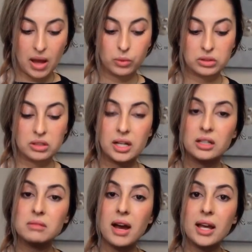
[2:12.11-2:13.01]
I will
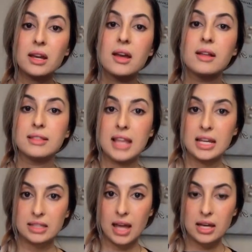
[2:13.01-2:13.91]
turn my
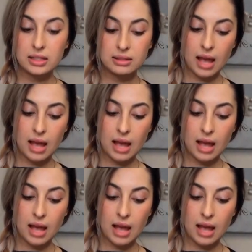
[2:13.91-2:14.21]
latex